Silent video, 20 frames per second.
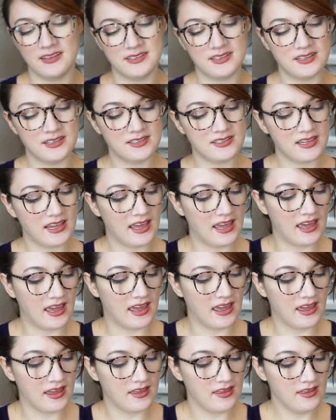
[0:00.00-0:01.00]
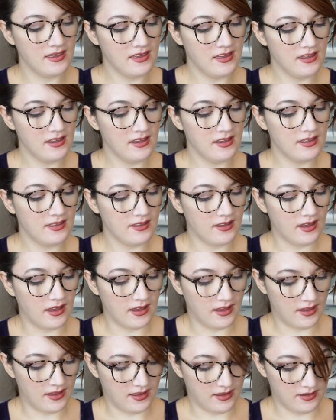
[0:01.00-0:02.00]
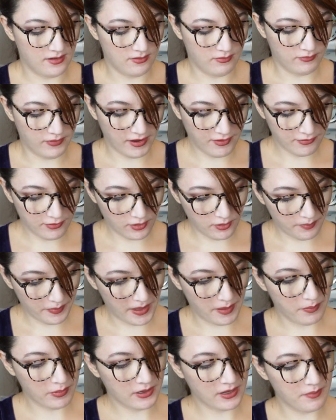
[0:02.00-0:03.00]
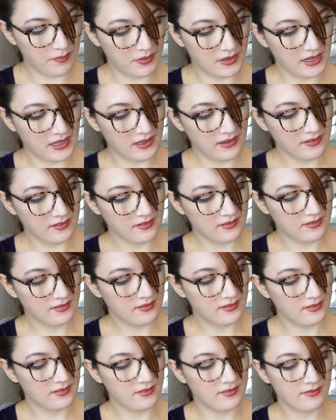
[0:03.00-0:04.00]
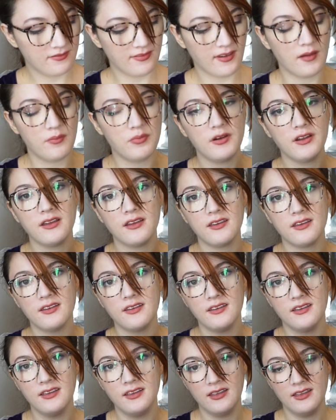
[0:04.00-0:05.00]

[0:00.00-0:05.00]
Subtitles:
This is a Rifle Paper Company fabric,